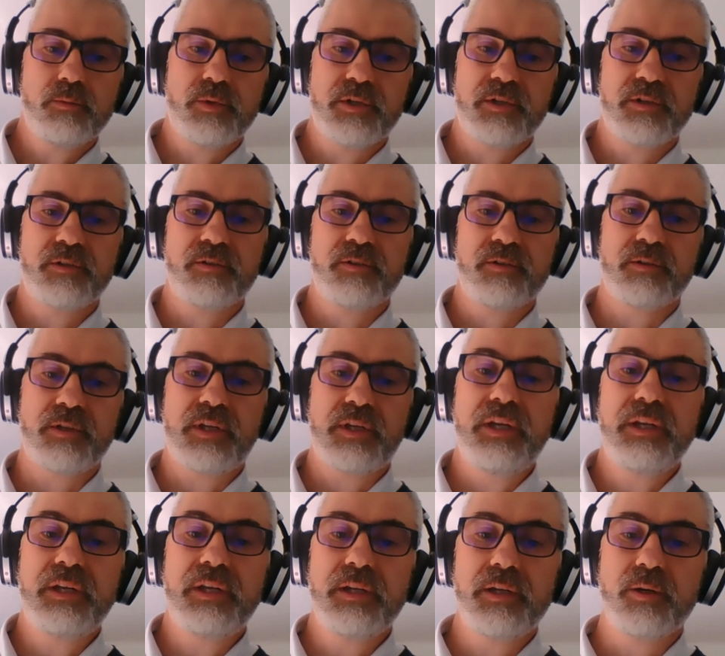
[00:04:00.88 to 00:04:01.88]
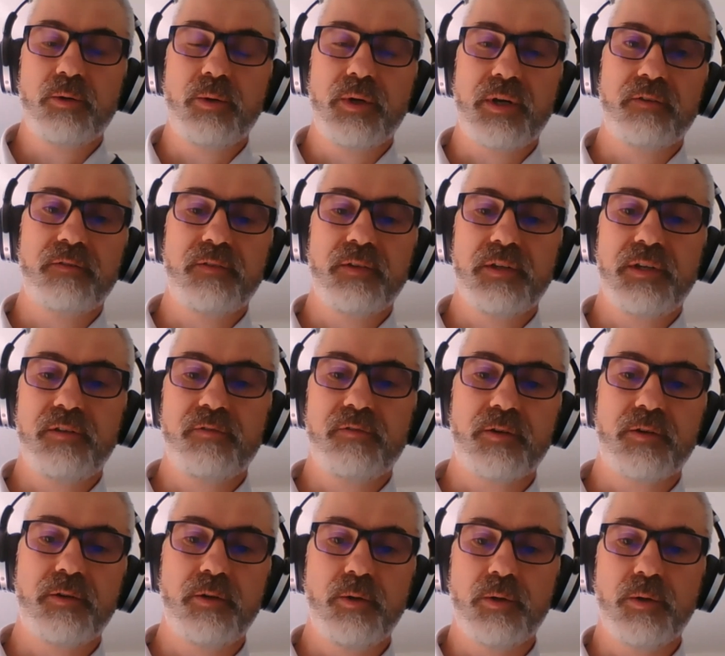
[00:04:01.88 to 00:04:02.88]
we're keenly aware of the need
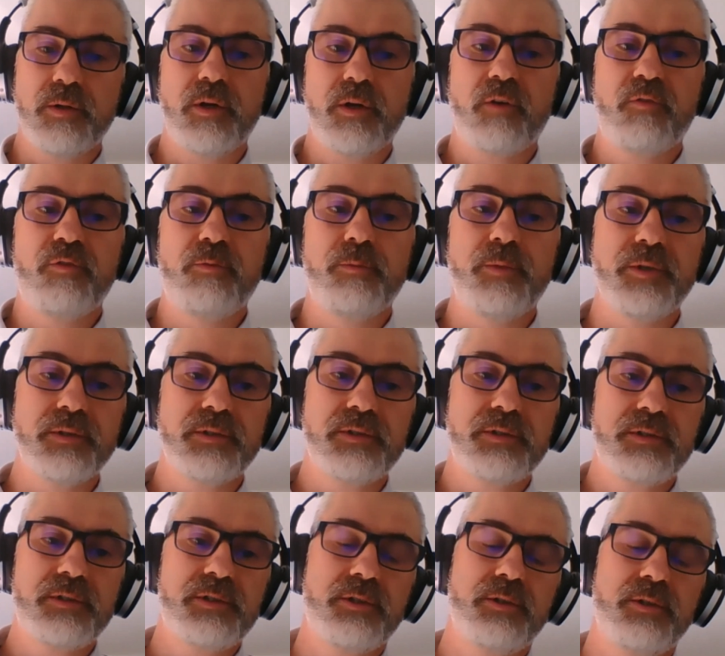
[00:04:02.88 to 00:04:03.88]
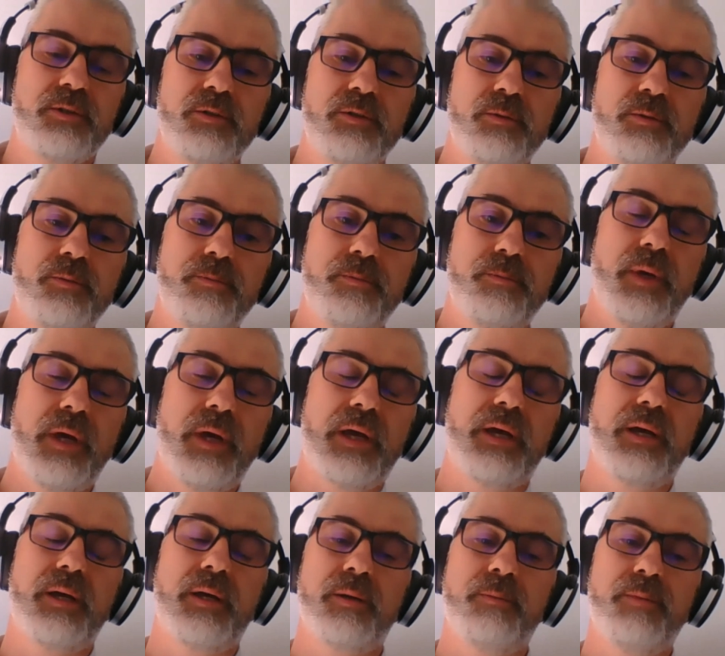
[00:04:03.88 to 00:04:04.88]
for local government to
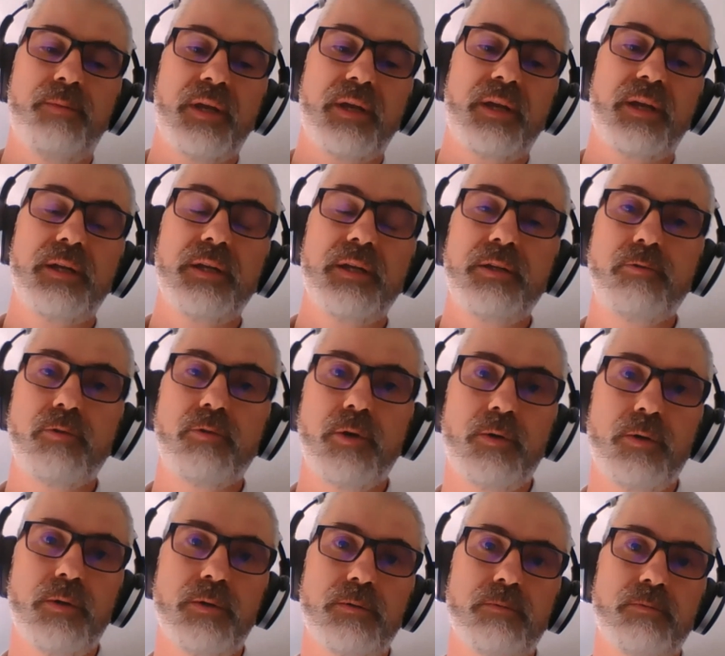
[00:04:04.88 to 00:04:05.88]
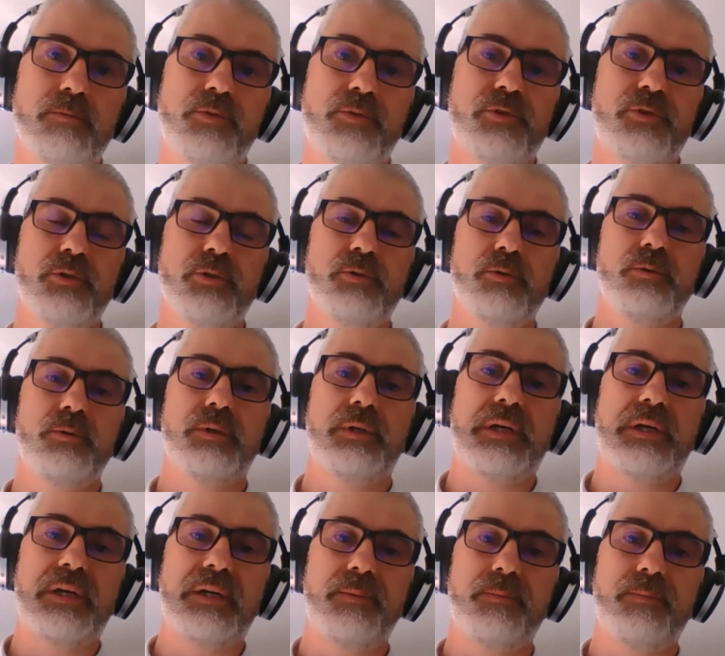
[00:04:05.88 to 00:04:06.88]
play a lead role through
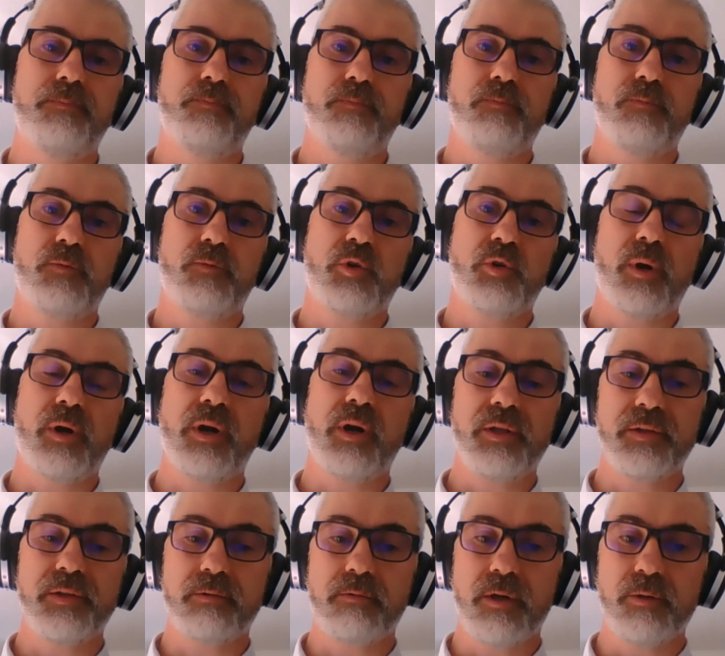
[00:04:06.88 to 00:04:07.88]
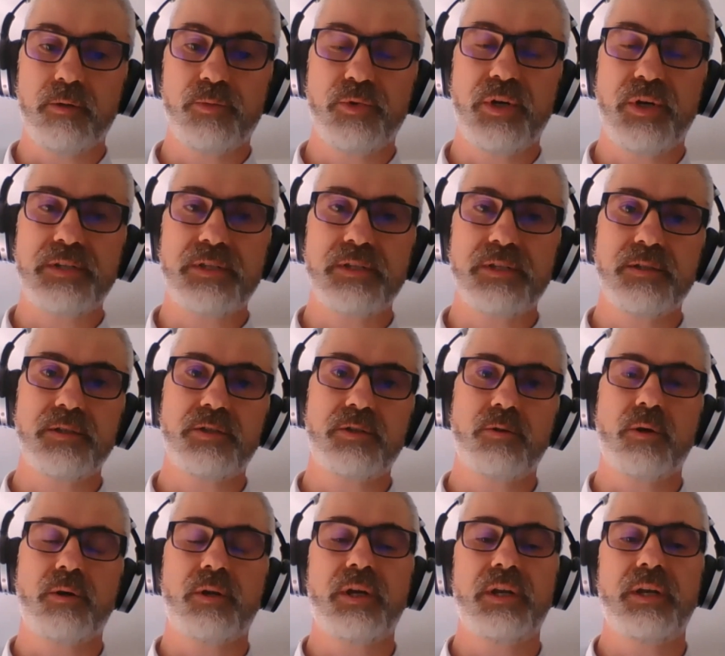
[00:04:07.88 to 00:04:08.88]
our on-the-ground presence,
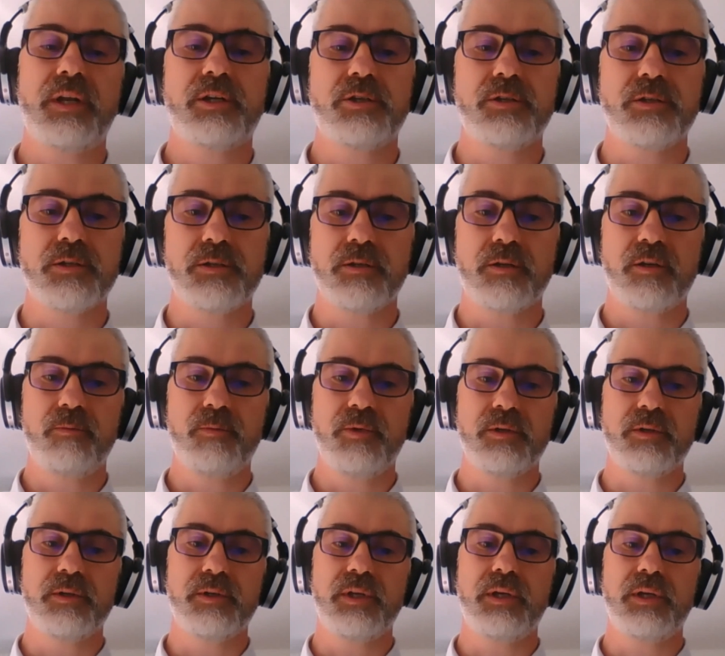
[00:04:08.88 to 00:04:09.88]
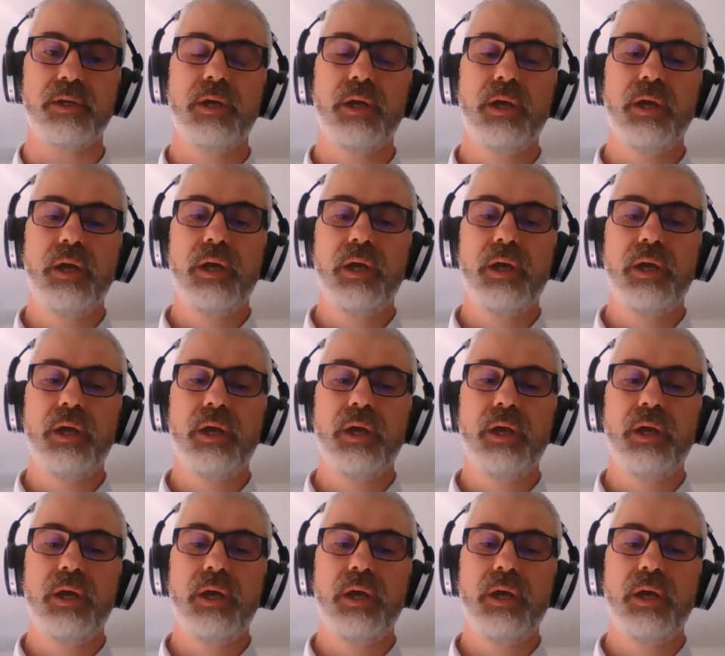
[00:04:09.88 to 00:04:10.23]
through our connections to community,